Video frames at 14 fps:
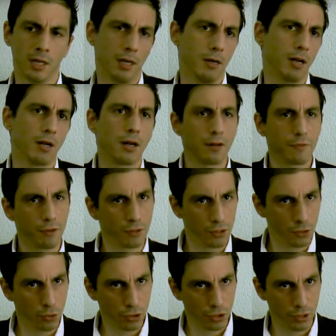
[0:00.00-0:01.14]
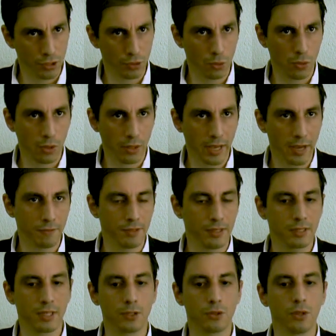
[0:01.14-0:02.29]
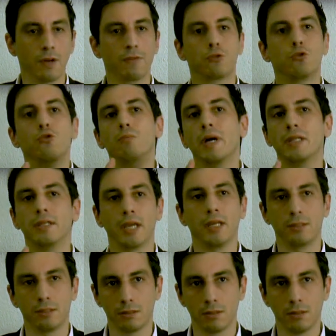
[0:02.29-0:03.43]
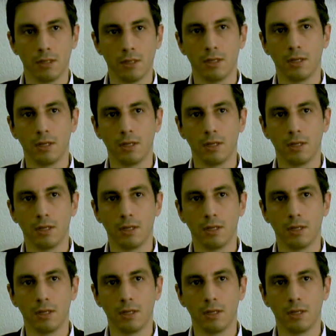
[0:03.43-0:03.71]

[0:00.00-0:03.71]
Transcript: and a lot of constitutions in the world have this, that you have two mandates